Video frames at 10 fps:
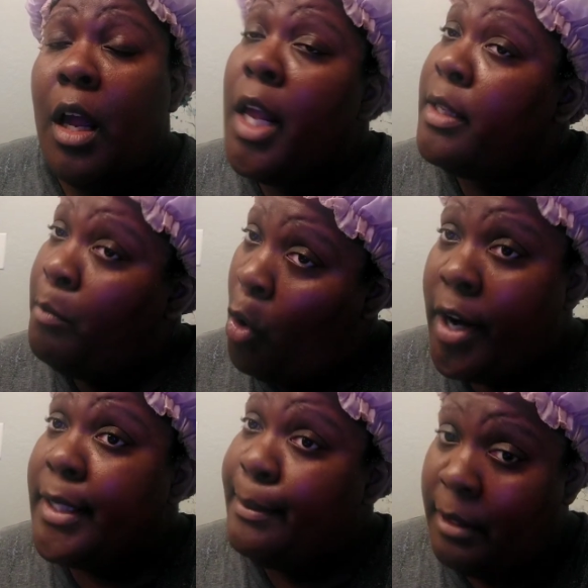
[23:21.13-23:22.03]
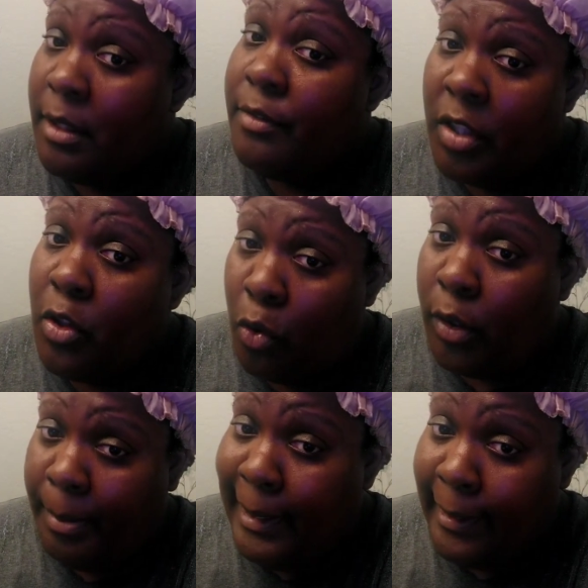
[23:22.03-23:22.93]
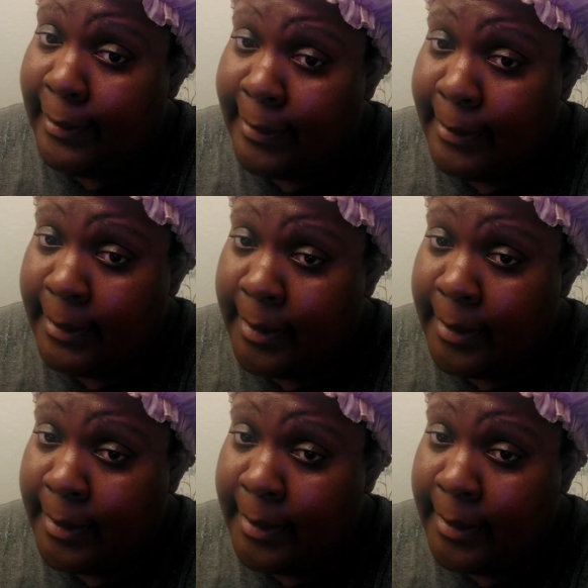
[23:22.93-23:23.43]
is more expensive than Olaplex.